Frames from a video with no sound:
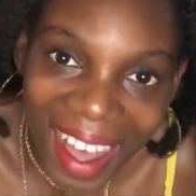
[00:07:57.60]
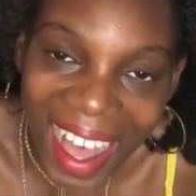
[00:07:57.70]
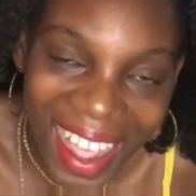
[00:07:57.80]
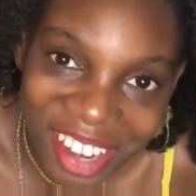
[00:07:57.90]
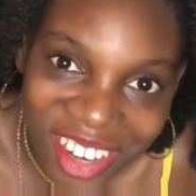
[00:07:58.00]

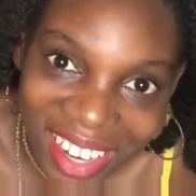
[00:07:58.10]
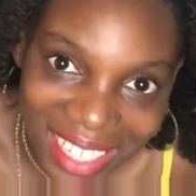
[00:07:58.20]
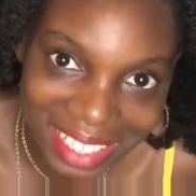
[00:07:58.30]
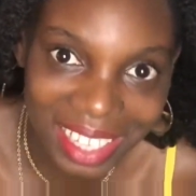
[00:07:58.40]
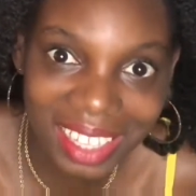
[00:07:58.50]
I don't
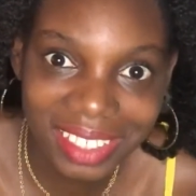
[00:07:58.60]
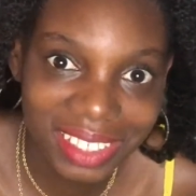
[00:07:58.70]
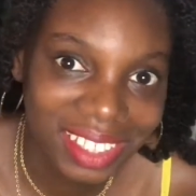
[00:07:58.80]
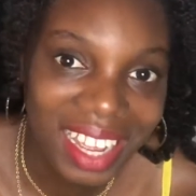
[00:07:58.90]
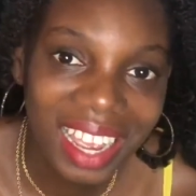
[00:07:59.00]

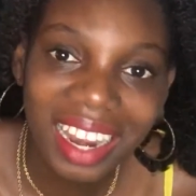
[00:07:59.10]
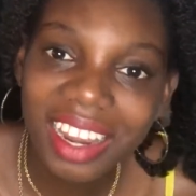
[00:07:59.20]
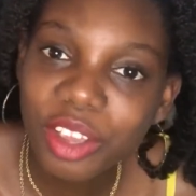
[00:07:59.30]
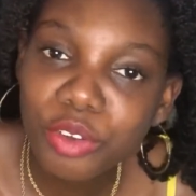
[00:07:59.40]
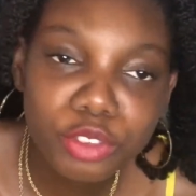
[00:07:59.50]
understand.
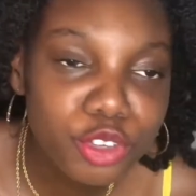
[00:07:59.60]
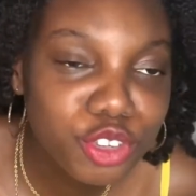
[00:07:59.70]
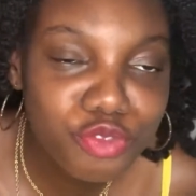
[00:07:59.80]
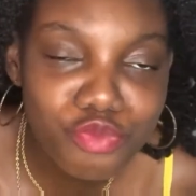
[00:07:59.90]
And they use the